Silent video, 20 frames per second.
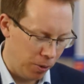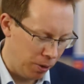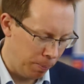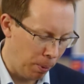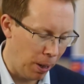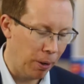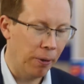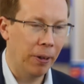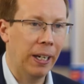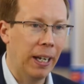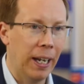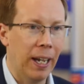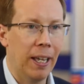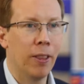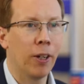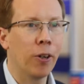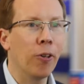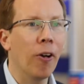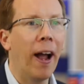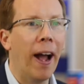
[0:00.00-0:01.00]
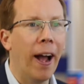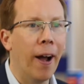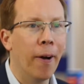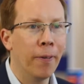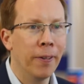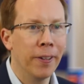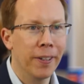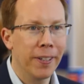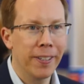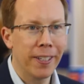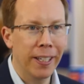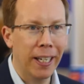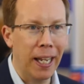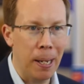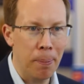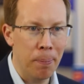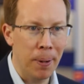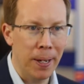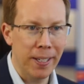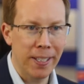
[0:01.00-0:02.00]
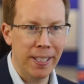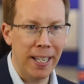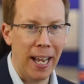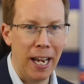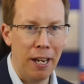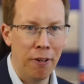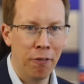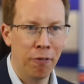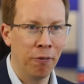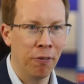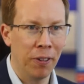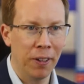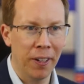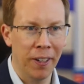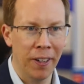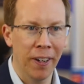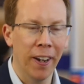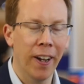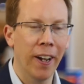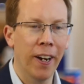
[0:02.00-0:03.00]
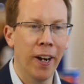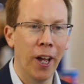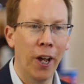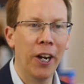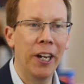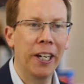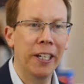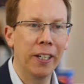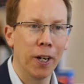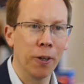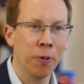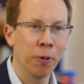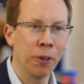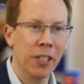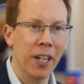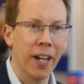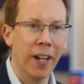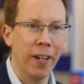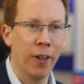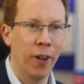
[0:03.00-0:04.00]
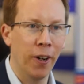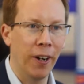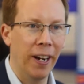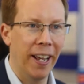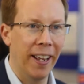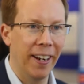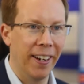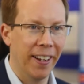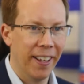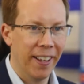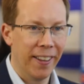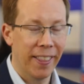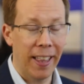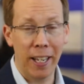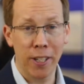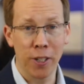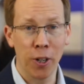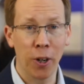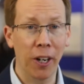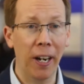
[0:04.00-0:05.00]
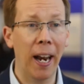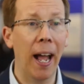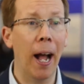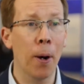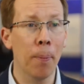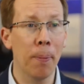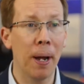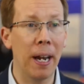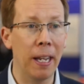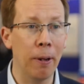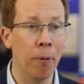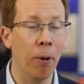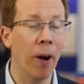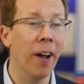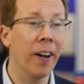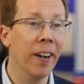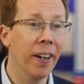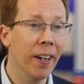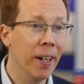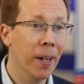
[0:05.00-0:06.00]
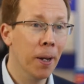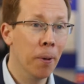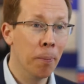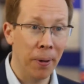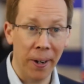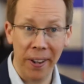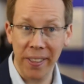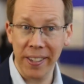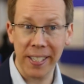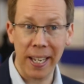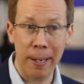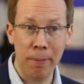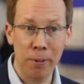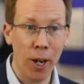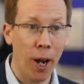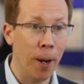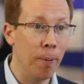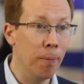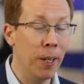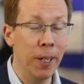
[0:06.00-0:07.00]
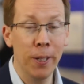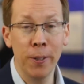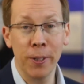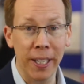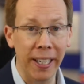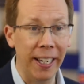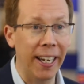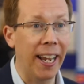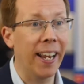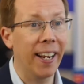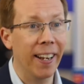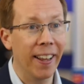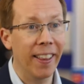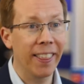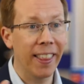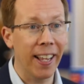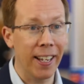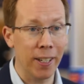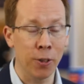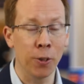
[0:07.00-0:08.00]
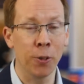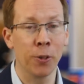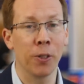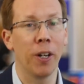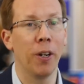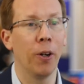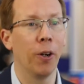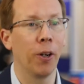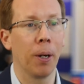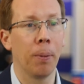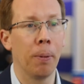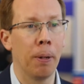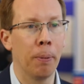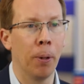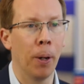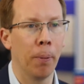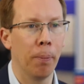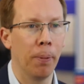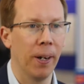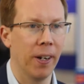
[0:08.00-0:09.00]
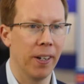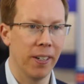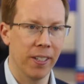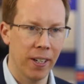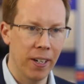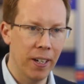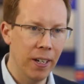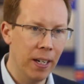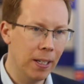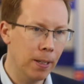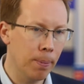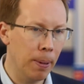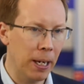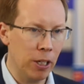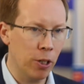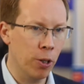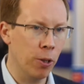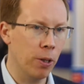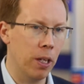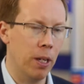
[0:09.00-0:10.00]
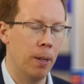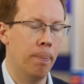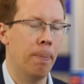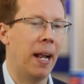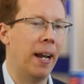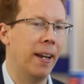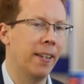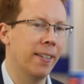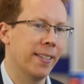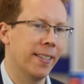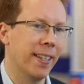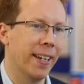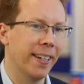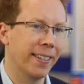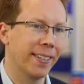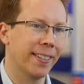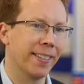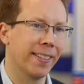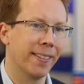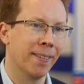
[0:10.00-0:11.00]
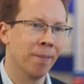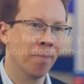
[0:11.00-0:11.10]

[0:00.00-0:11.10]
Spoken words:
burying it in the ground to keep it safe and earning no return on it, that's not going to help anyone. But at the same time, losing it, that's also not going to be popular. So you need to make sure that you balance things.